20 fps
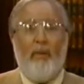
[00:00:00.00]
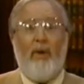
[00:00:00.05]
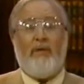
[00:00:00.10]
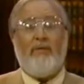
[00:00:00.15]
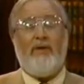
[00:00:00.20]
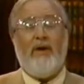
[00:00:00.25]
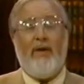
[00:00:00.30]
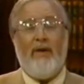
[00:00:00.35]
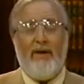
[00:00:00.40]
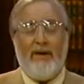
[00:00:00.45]

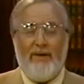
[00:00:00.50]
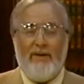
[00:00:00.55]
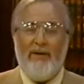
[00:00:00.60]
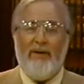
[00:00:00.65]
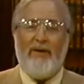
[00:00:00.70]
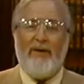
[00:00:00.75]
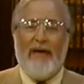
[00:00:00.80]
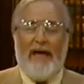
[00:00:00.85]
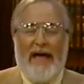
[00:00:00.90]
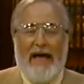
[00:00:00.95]
Well, Terry
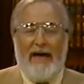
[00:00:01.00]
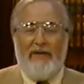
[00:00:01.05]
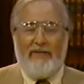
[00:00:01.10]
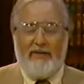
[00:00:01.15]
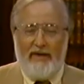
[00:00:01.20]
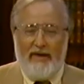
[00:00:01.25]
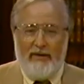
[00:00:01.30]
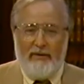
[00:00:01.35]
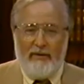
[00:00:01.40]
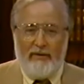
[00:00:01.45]
Cook,
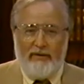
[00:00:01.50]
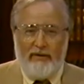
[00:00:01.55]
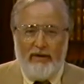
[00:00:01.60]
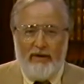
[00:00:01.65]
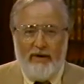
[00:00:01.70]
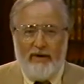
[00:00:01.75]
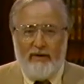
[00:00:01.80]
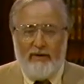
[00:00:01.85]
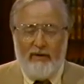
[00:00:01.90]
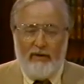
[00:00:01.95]
as a
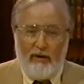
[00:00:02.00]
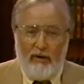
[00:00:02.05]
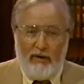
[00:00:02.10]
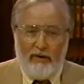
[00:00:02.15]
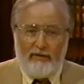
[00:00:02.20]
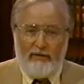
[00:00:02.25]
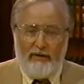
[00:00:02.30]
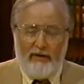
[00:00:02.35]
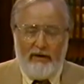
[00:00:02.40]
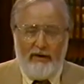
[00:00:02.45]
retired
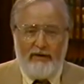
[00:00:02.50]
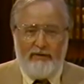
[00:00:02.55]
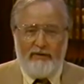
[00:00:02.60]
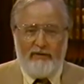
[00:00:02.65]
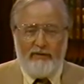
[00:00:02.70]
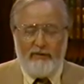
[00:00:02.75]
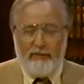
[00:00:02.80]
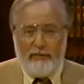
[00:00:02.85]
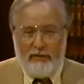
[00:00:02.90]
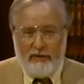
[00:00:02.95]
Los
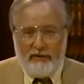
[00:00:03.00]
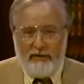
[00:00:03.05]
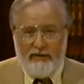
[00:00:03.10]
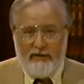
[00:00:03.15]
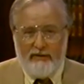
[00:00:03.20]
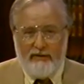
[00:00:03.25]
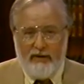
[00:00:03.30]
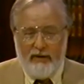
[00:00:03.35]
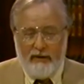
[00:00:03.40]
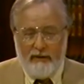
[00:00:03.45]
Angeles
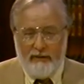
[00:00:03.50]
police